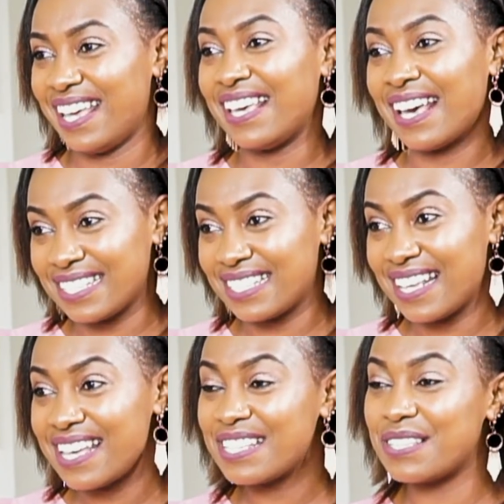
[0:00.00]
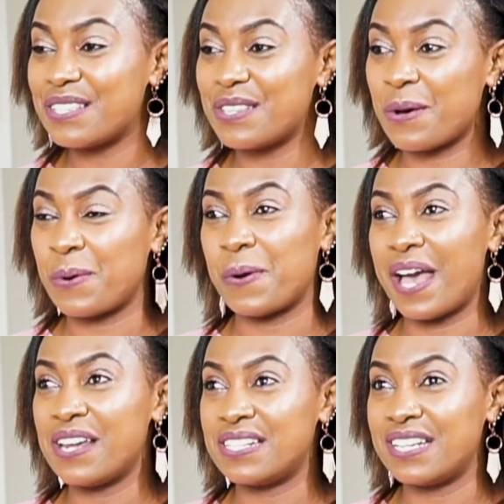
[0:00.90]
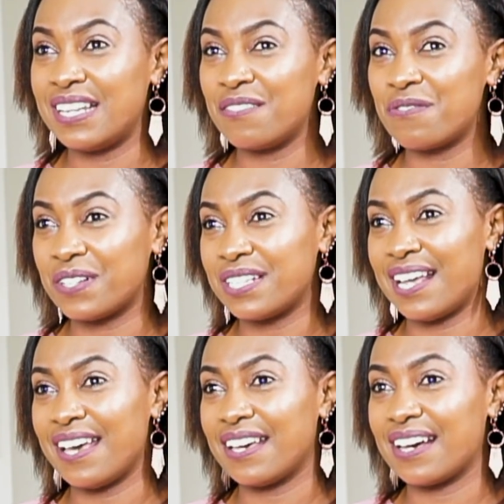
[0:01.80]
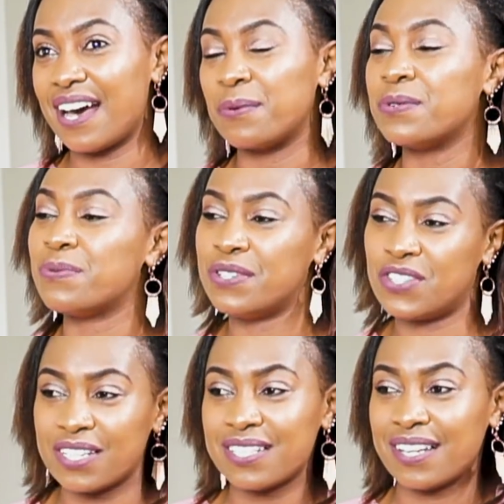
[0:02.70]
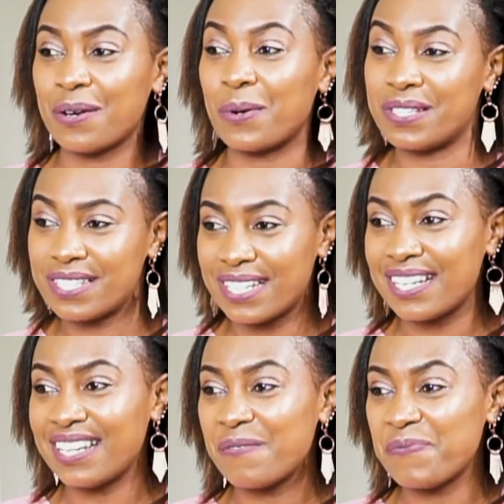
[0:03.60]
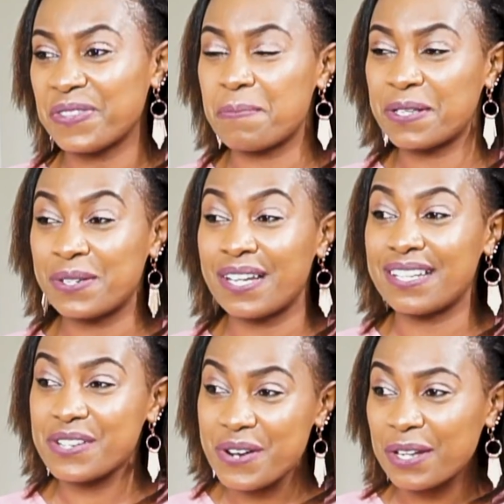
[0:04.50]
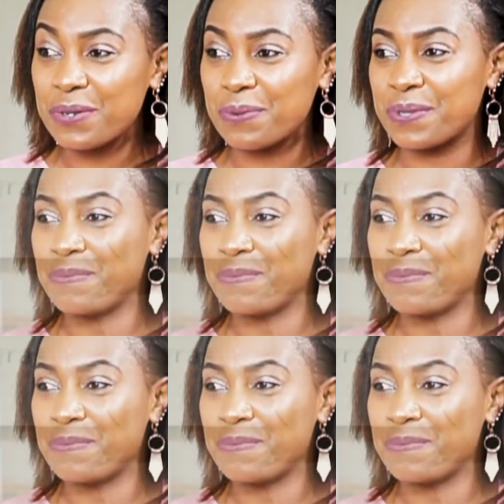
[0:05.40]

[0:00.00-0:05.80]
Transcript: Yes. So I really felt like I was rejected constantly. And the person I'd cry to was